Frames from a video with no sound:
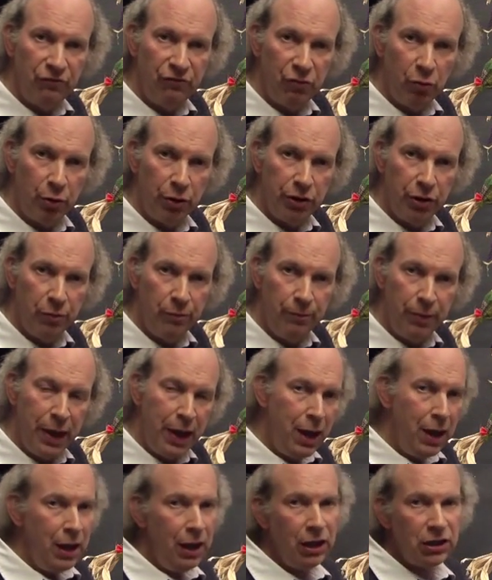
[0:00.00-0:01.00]
for you.
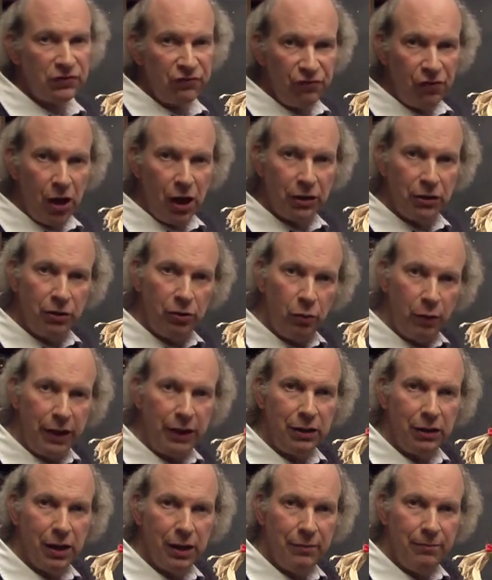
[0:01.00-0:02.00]
It's fall in New
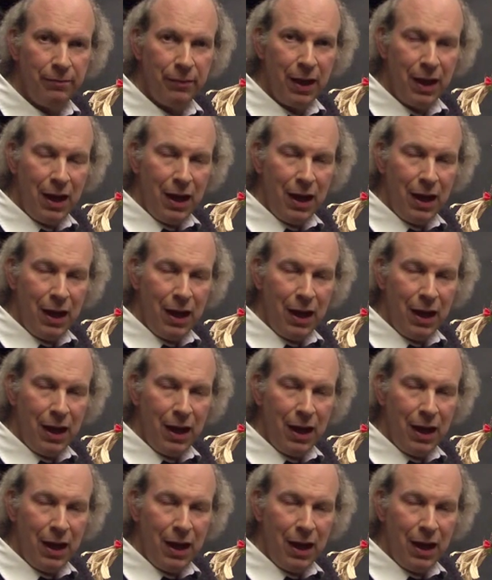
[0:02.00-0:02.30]
England,